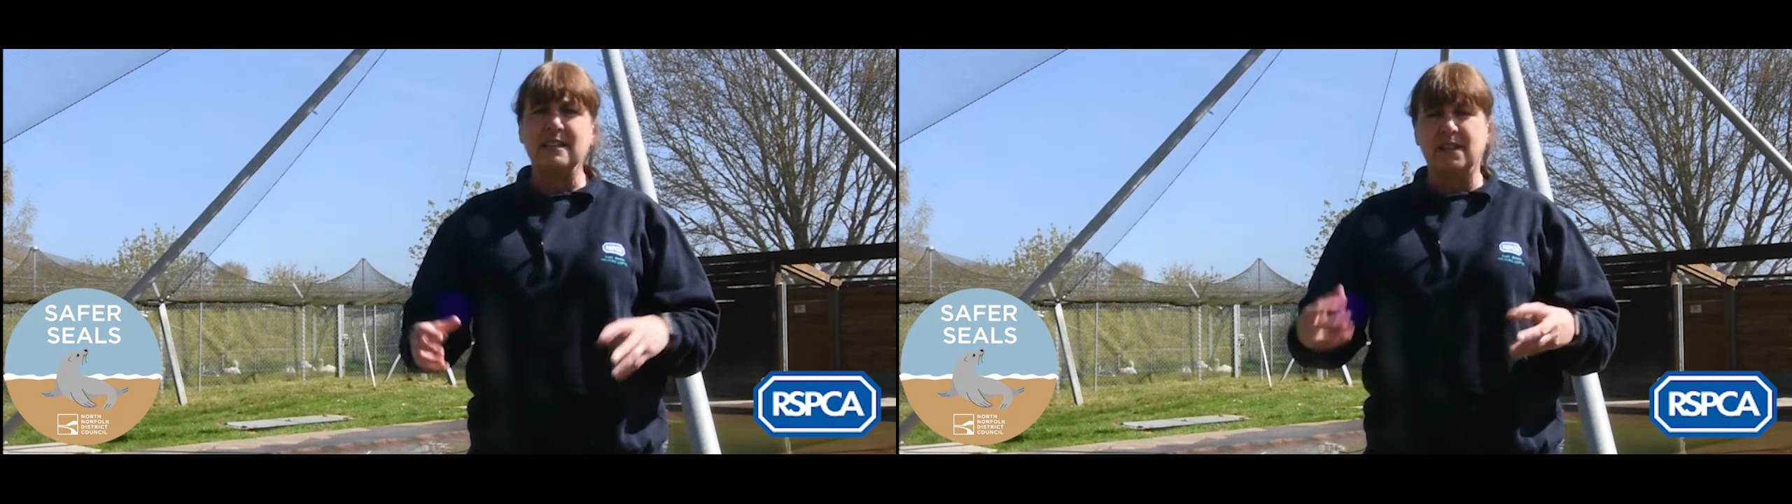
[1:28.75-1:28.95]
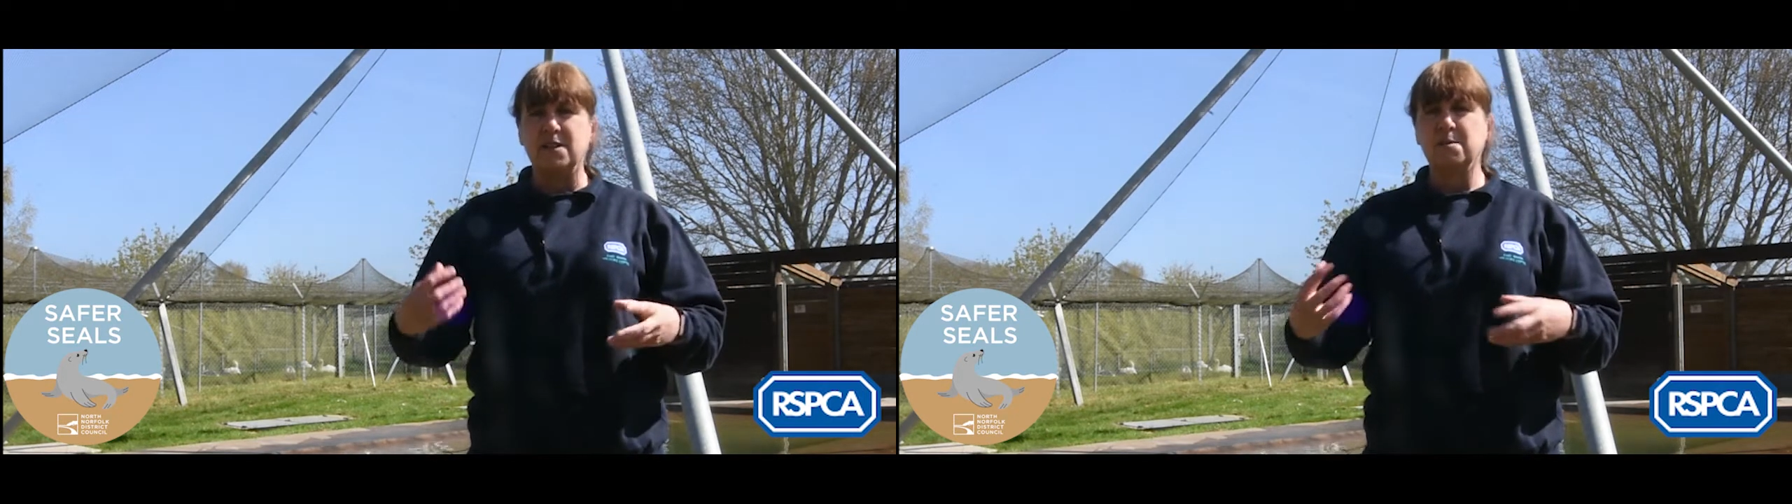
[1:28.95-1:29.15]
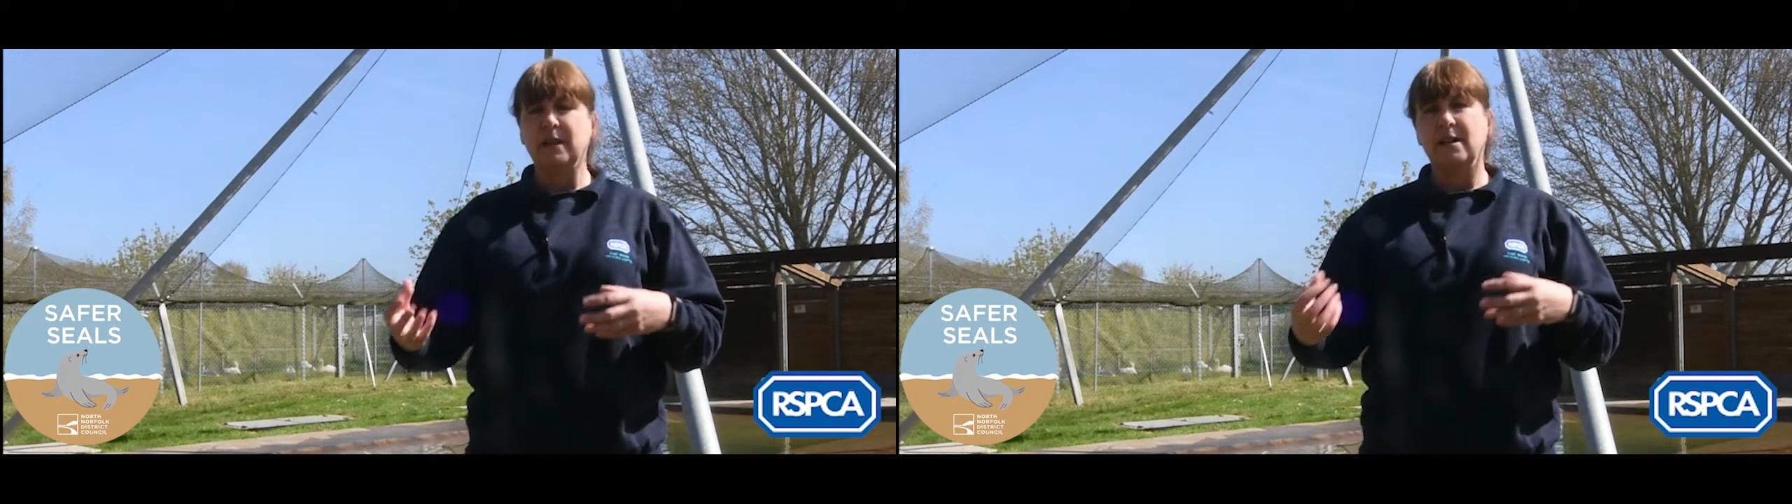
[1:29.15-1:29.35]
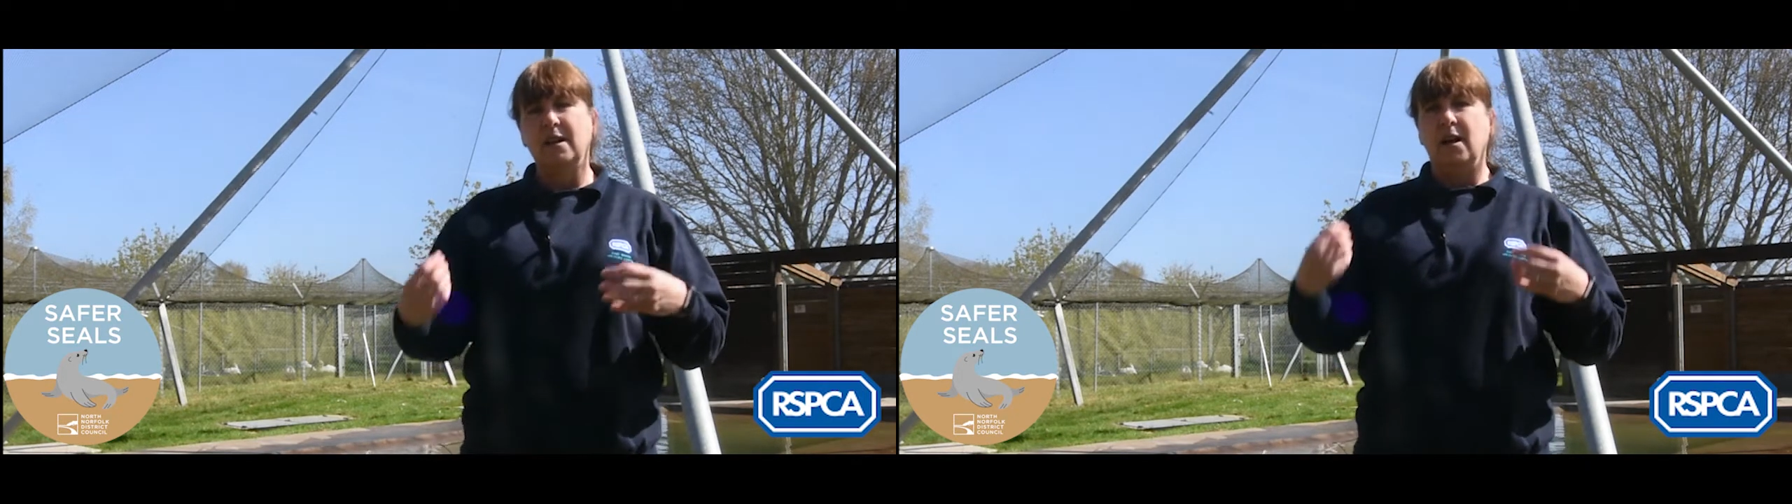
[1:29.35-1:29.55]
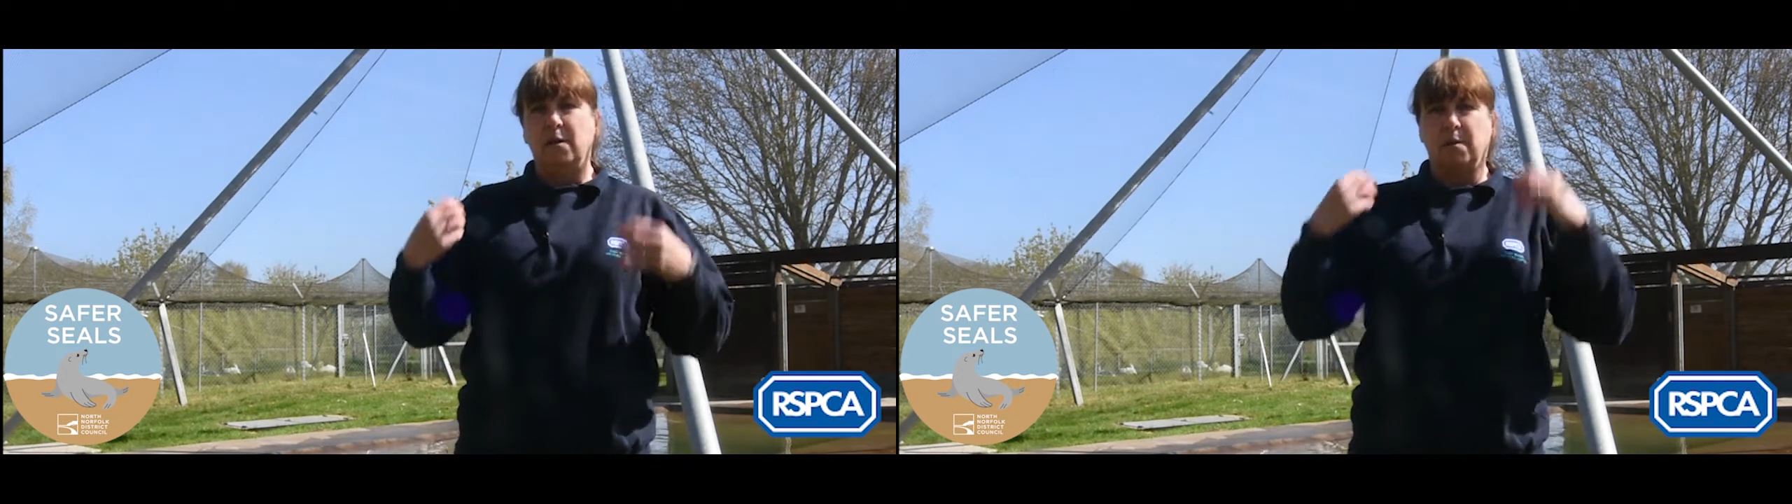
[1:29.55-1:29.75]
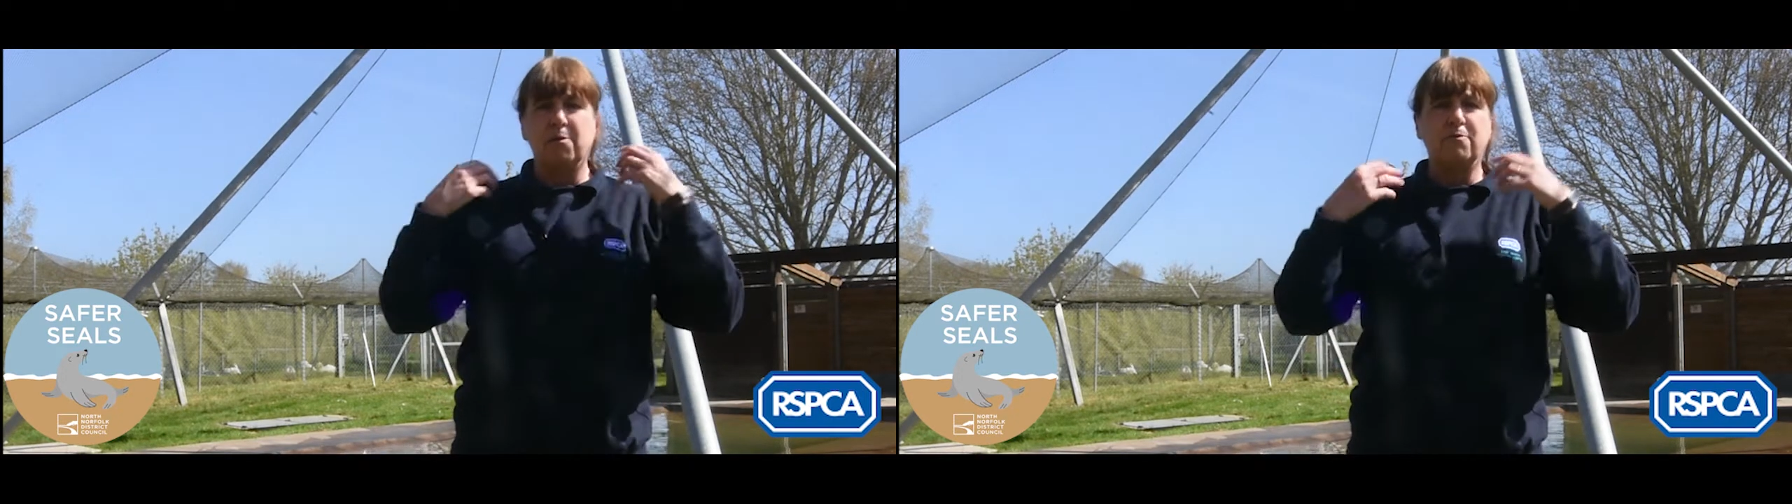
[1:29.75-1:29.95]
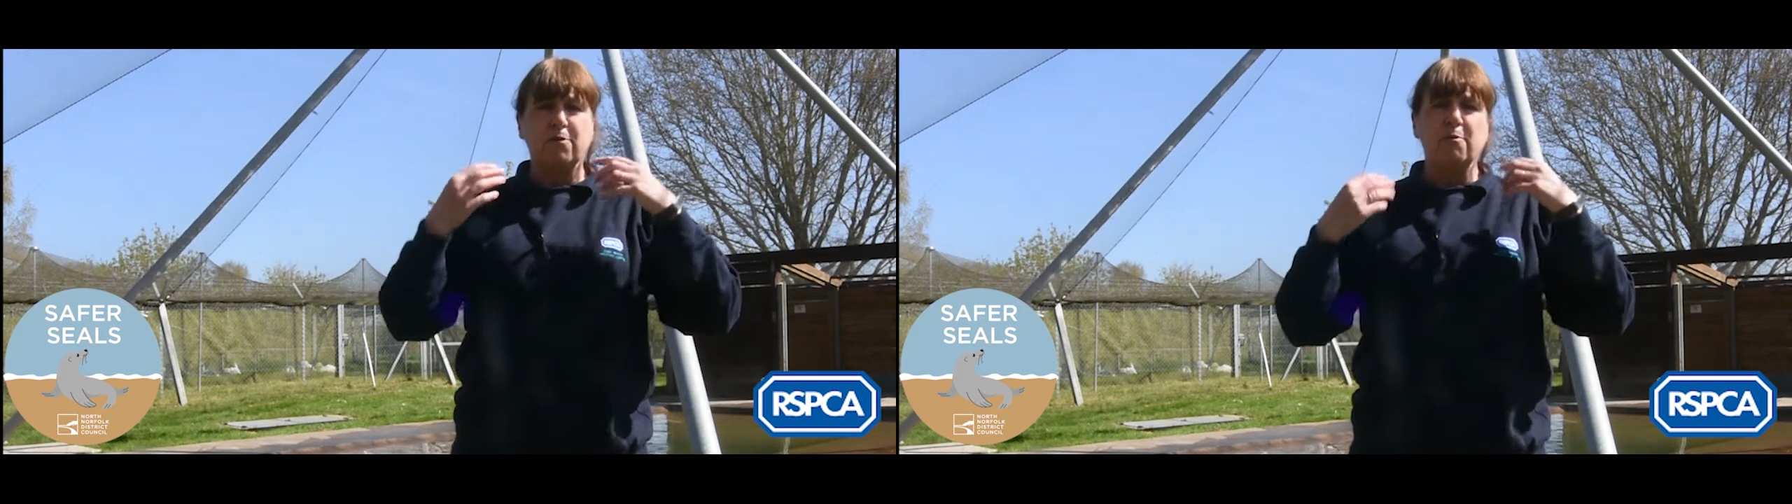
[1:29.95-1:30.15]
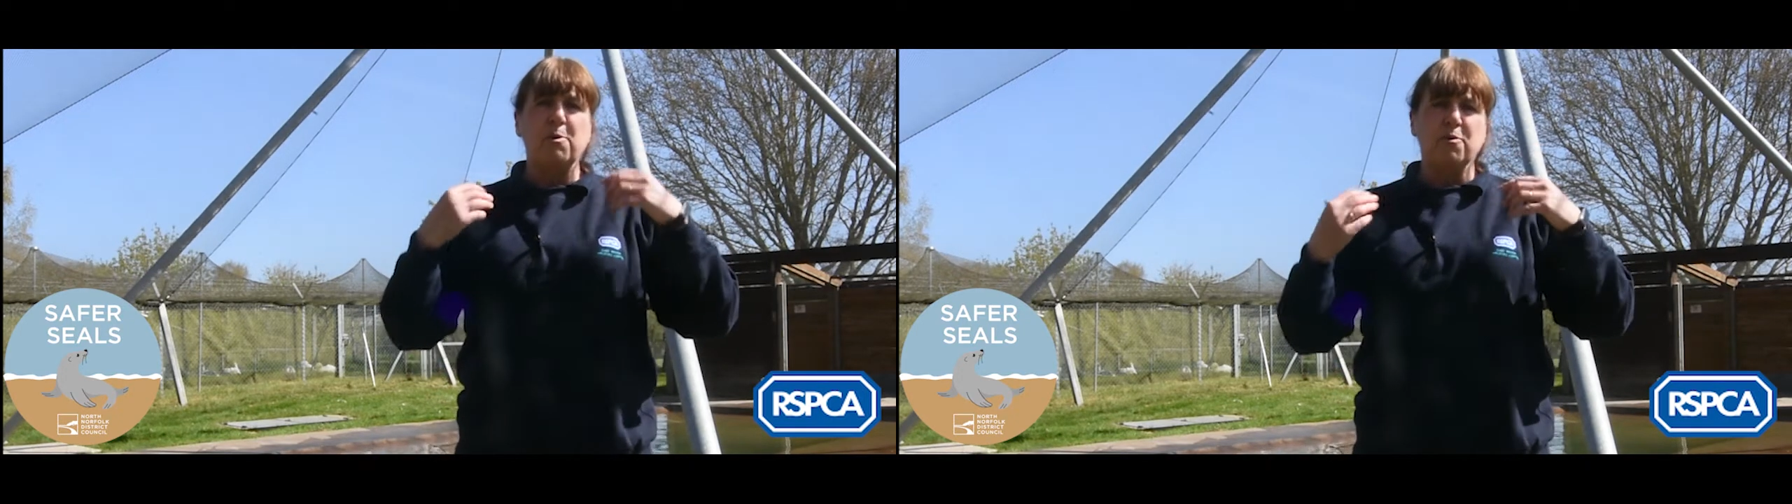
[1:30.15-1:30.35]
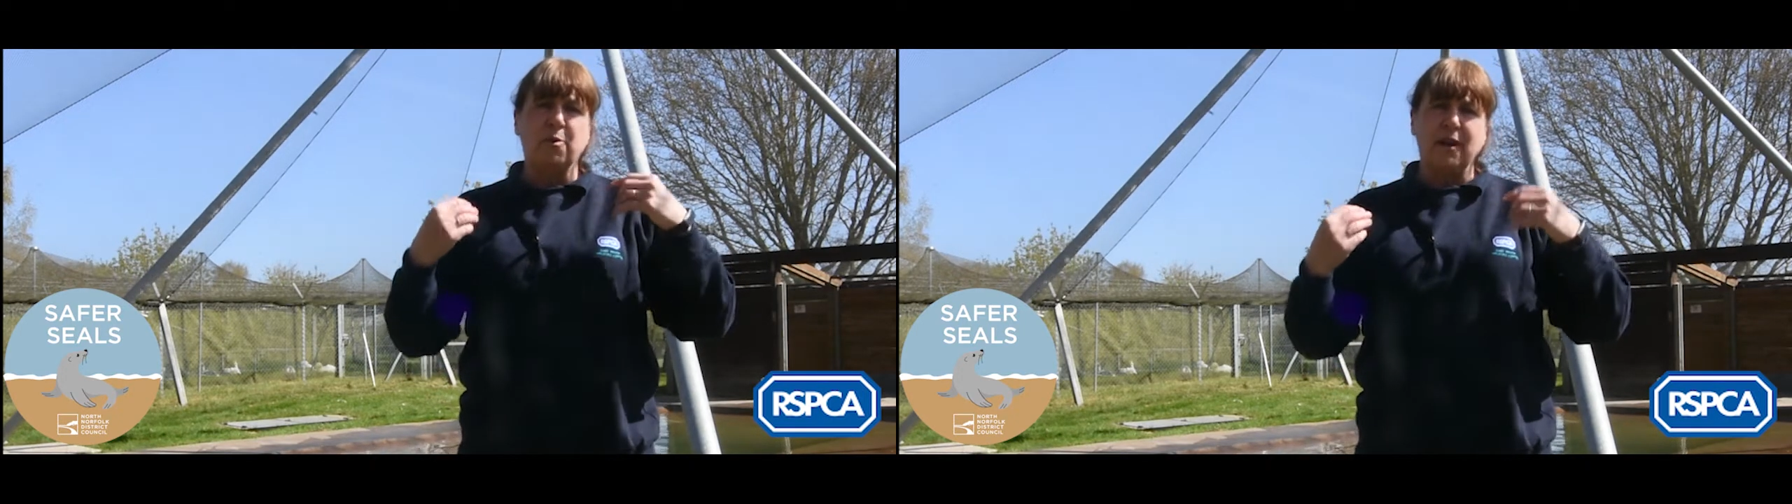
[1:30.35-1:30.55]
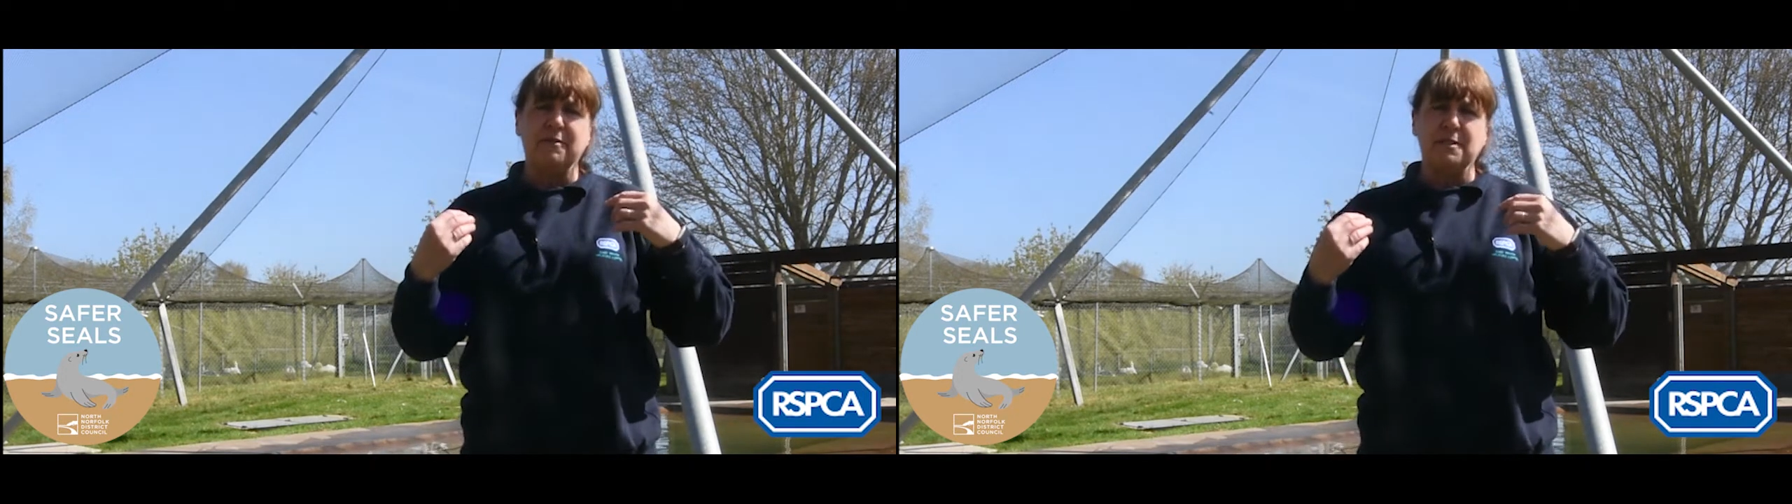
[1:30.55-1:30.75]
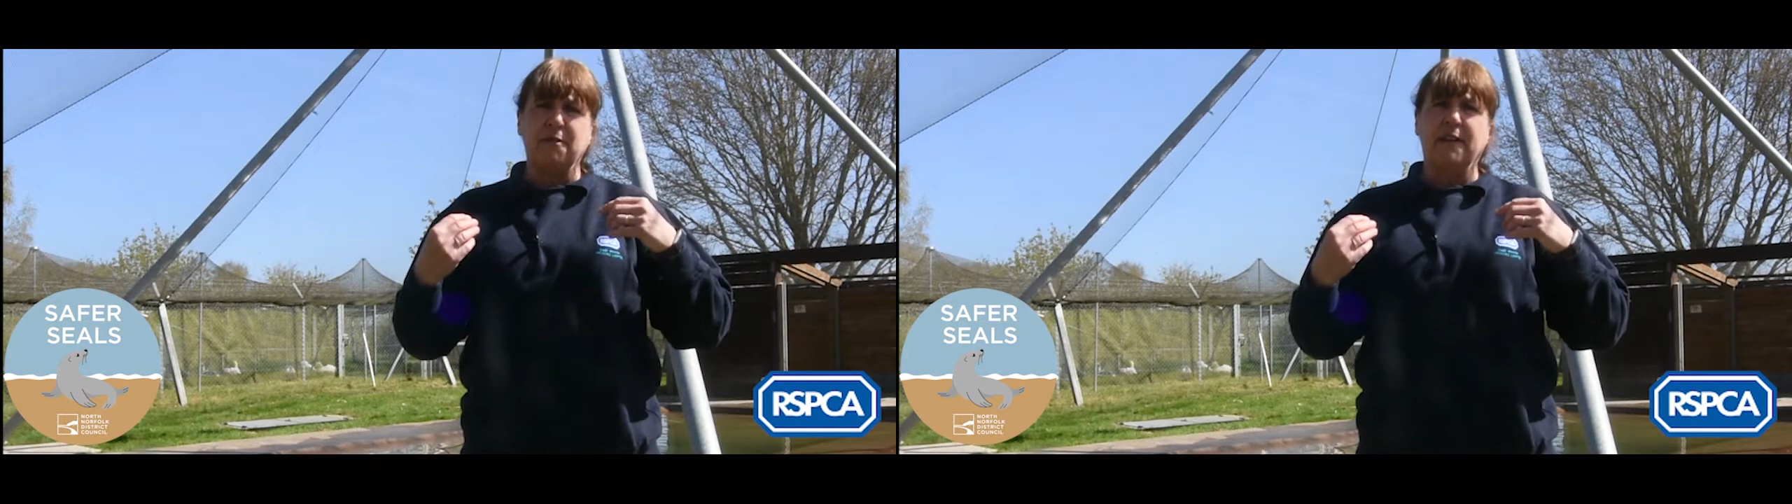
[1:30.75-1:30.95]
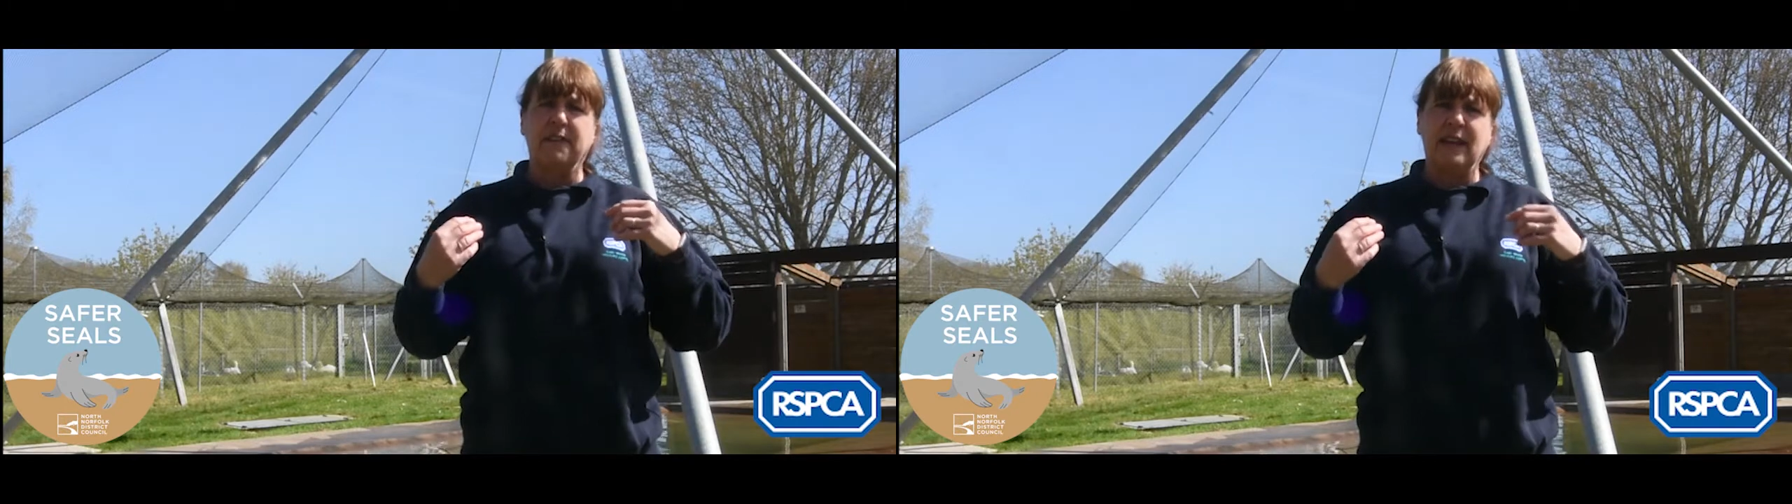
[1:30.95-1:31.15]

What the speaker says: And as well, when we've removed whatever's around